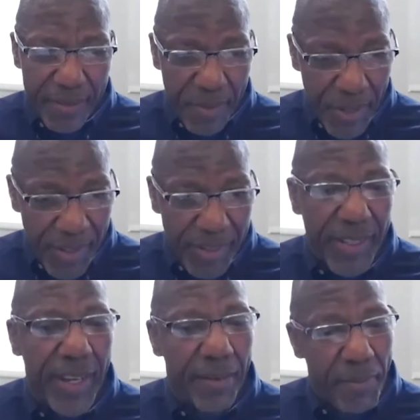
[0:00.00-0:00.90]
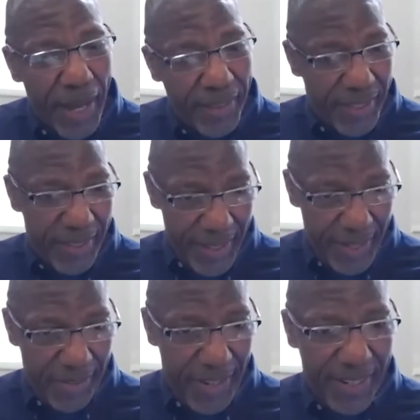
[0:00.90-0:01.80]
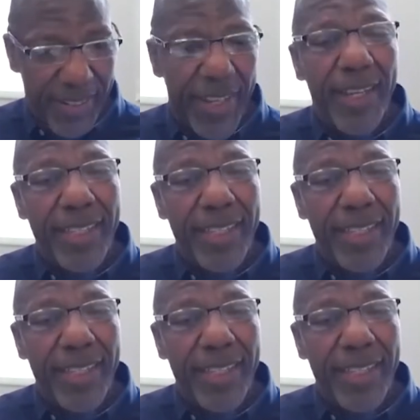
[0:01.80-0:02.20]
to emerge about the district